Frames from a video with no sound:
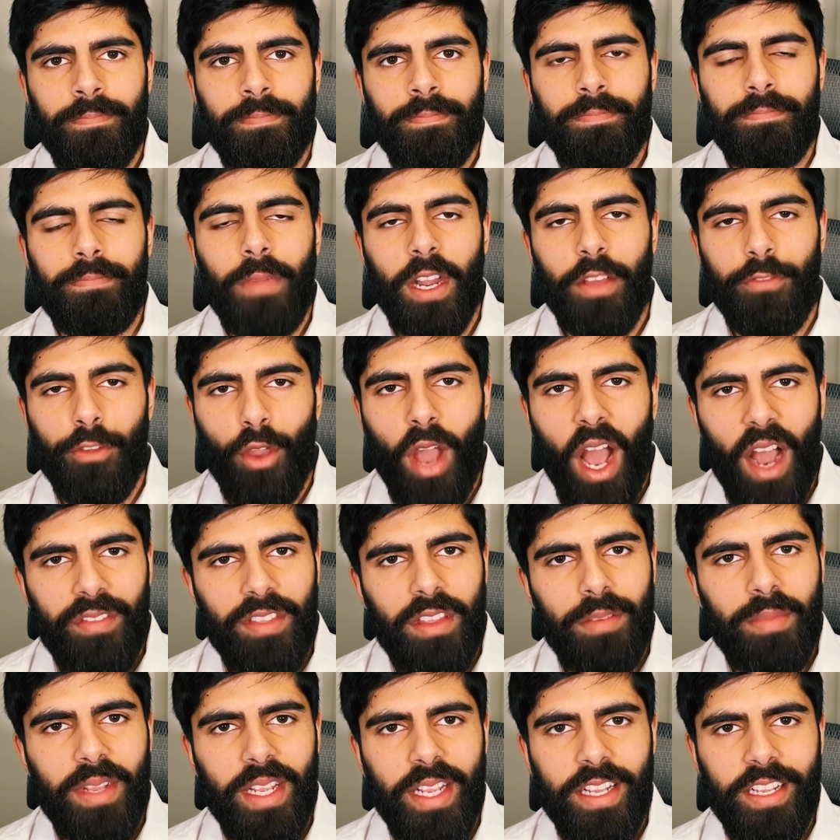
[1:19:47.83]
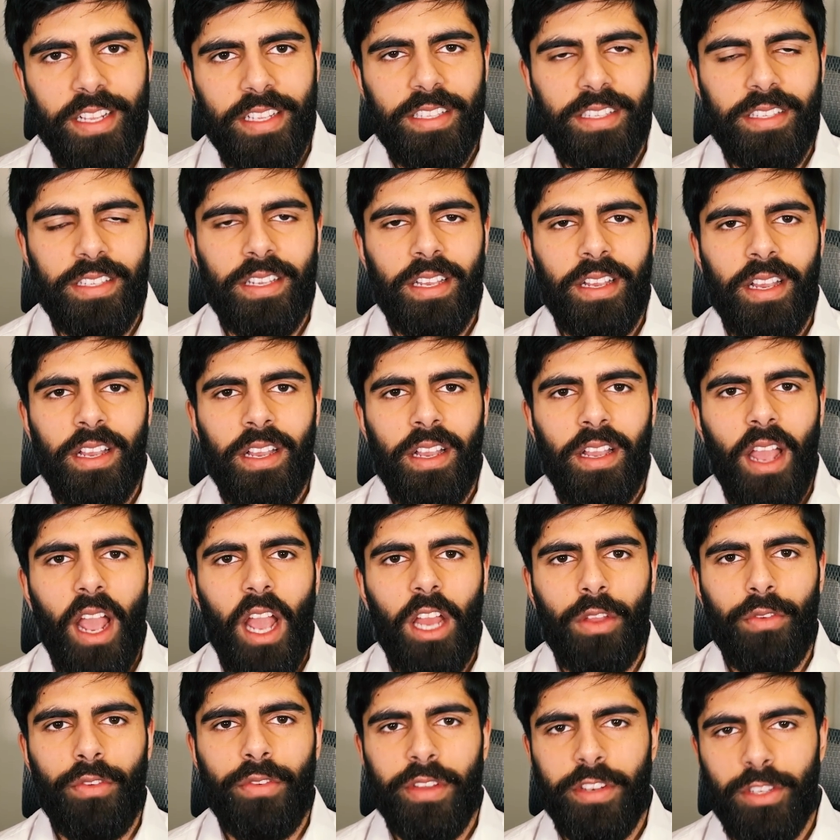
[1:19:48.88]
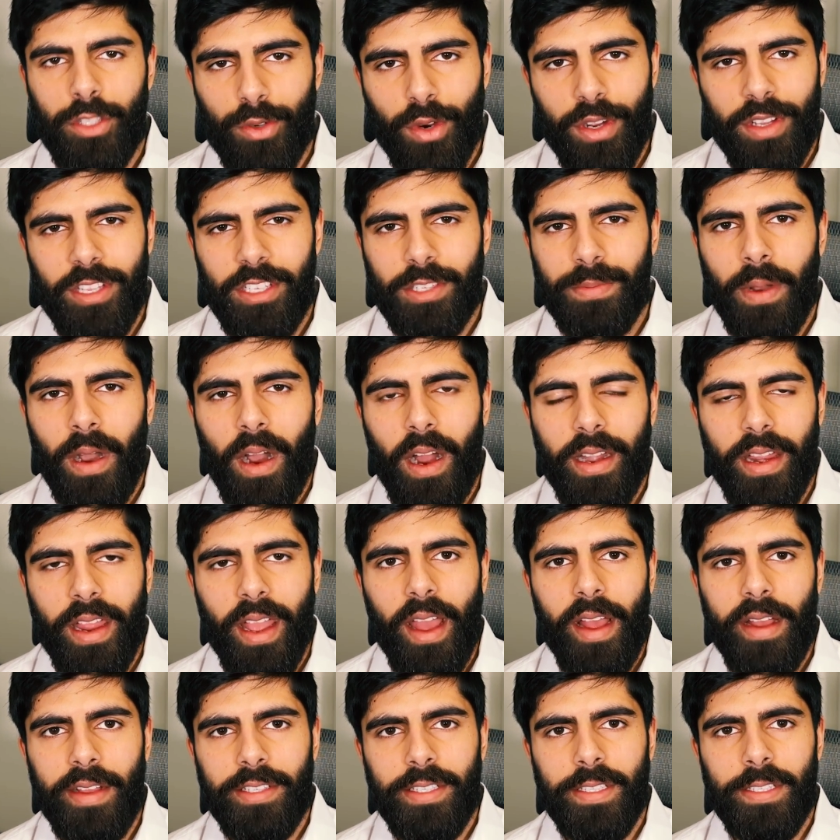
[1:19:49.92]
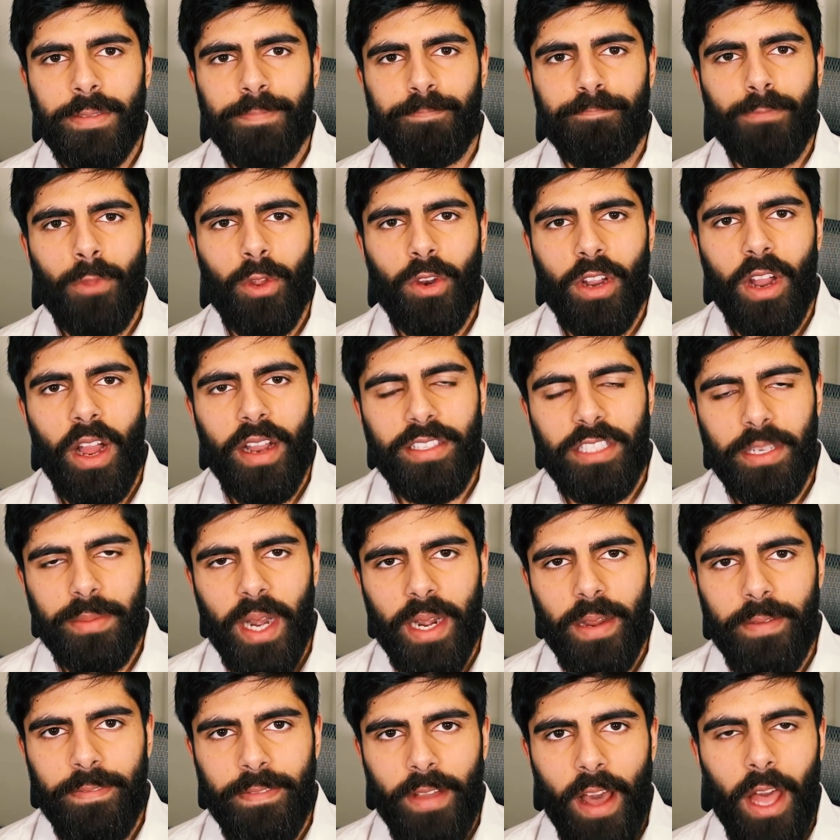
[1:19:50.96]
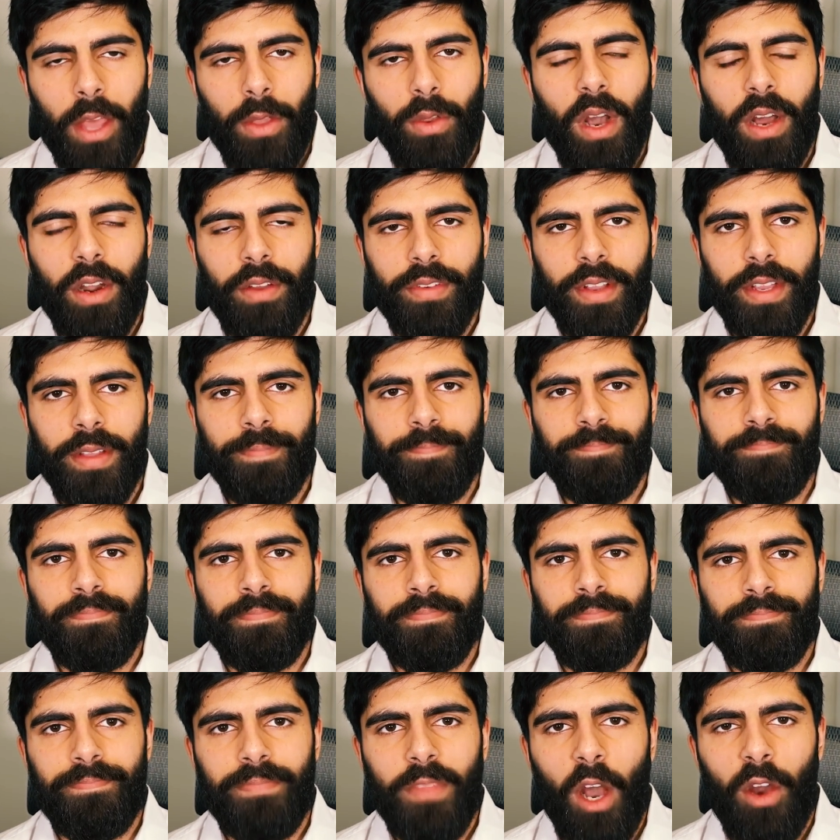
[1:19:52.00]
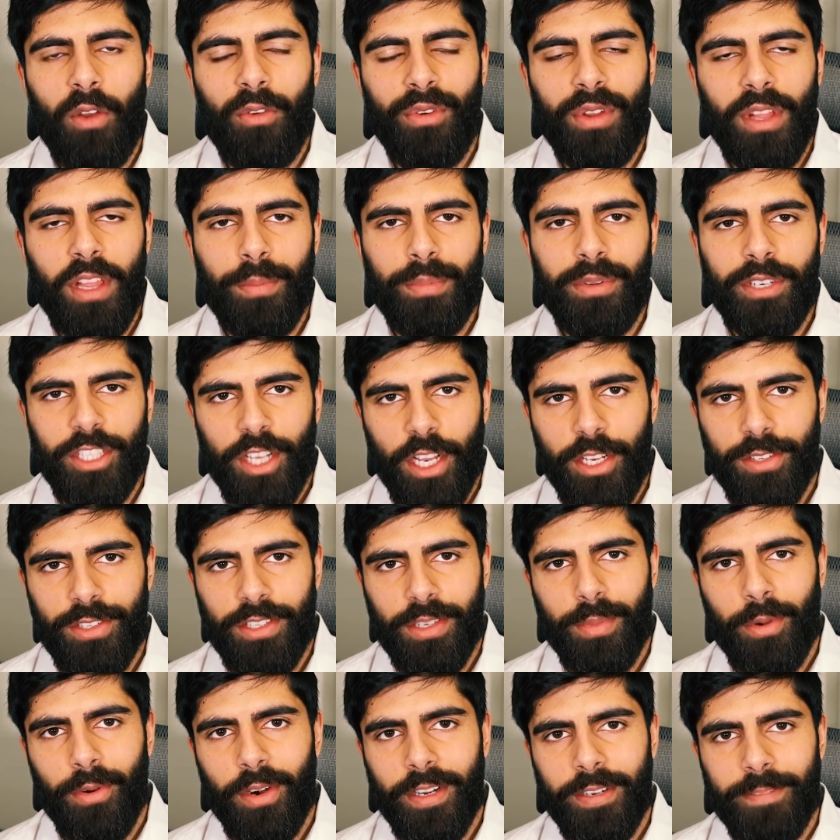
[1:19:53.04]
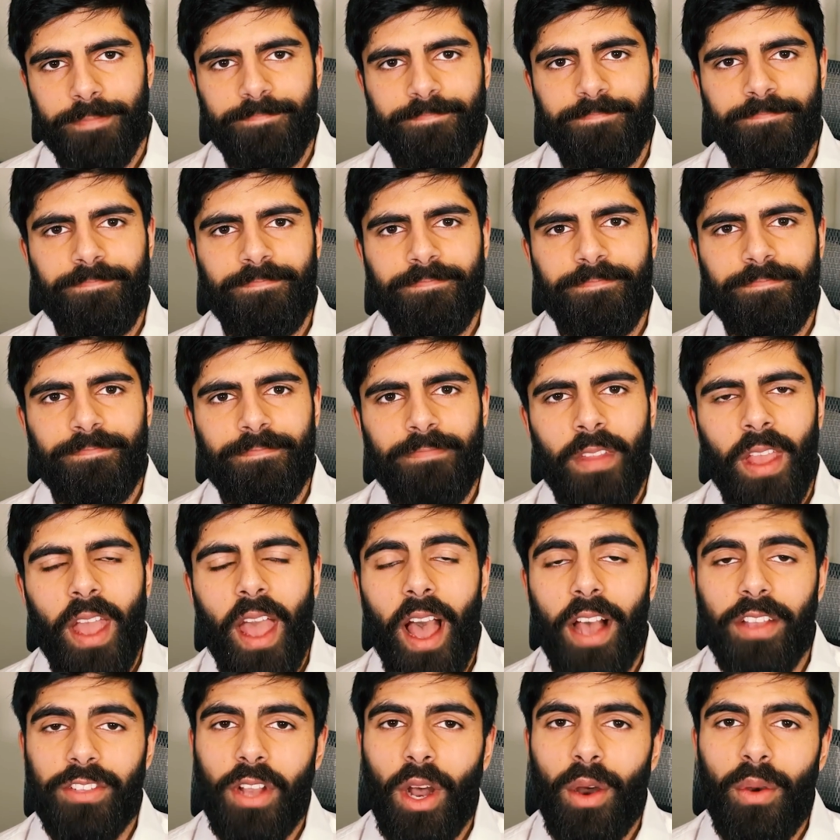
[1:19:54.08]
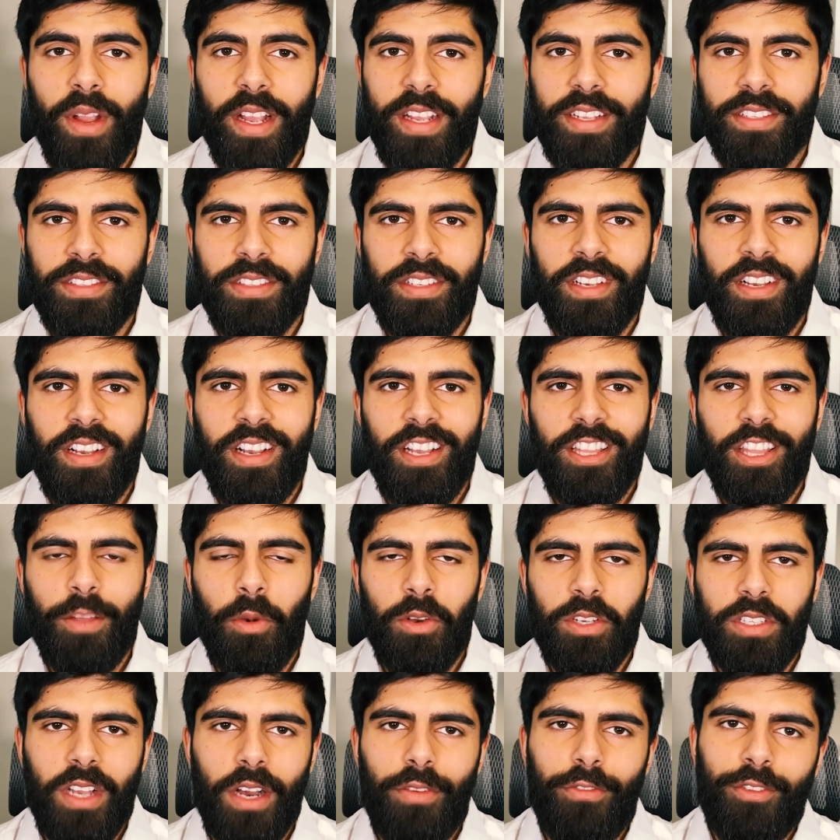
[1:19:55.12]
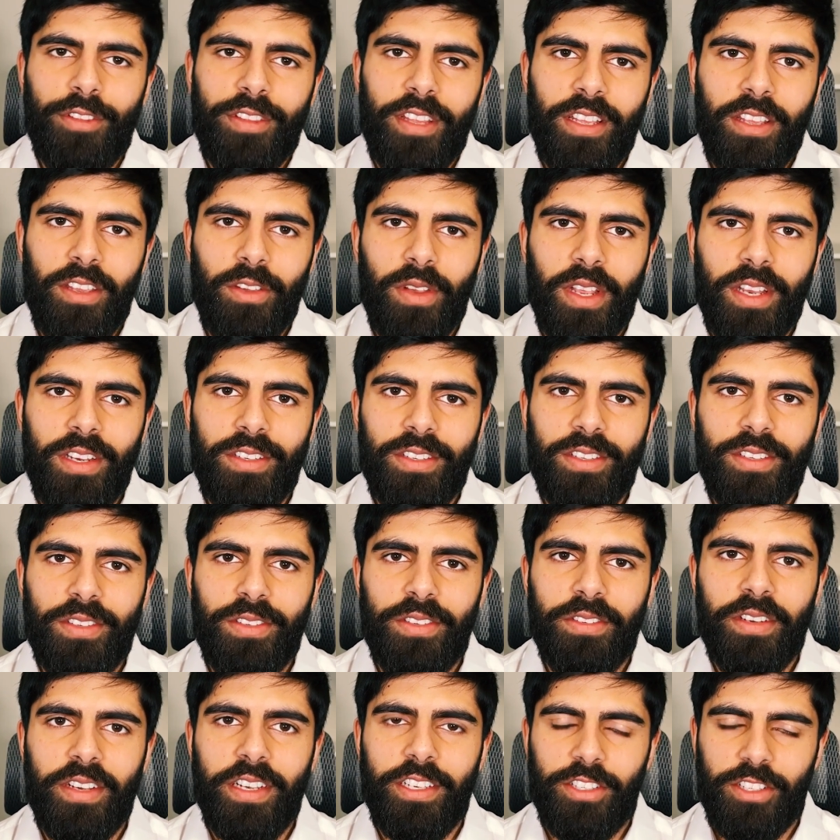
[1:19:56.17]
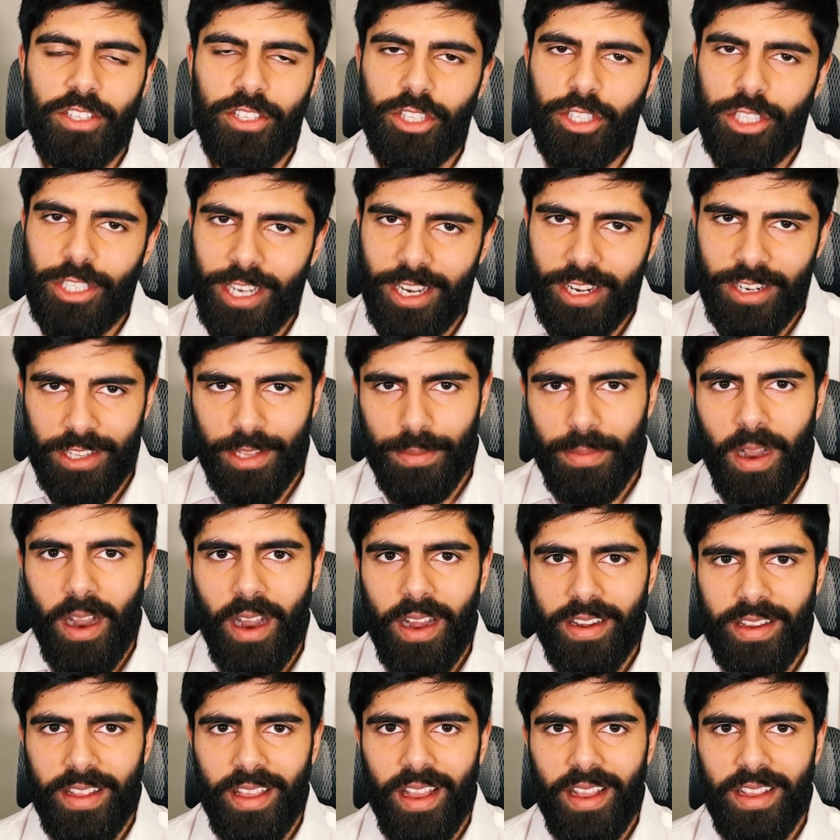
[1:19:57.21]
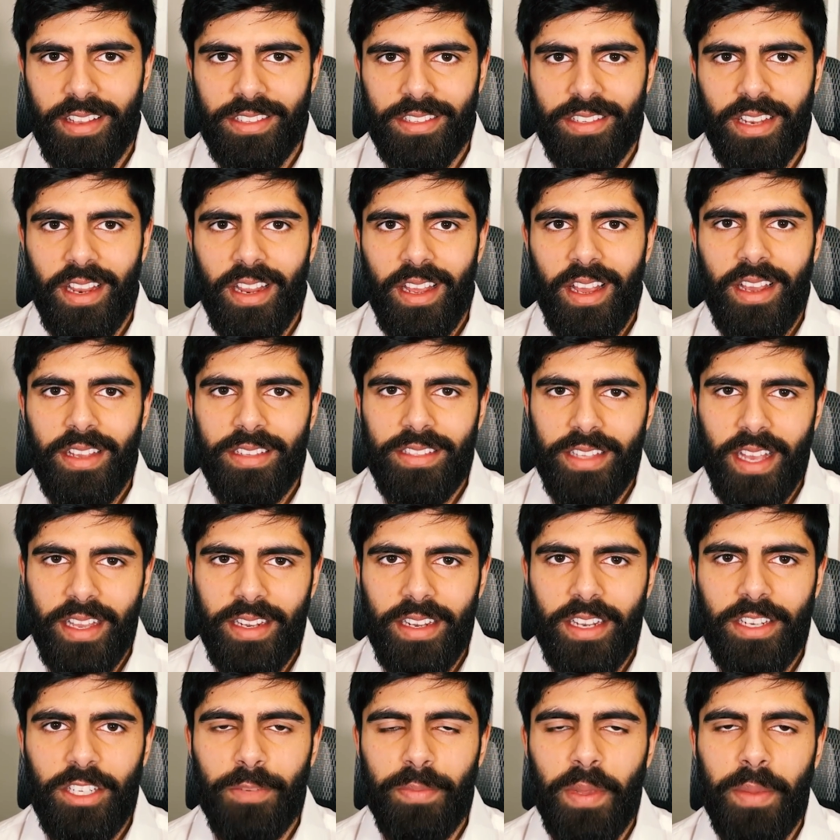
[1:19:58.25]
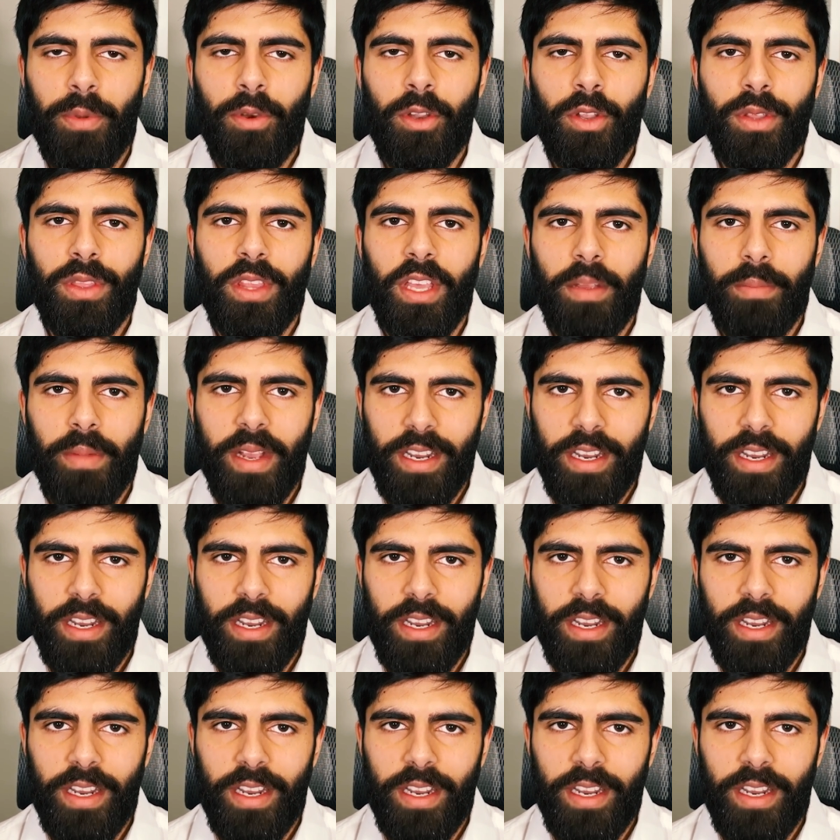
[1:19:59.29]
But if you have the means and you've enjoyed this podcast or gotten some kind of value out of it, I would really appreciate your support. As always, the most helpful thing you can do is just share the podcast. Send it to people you think might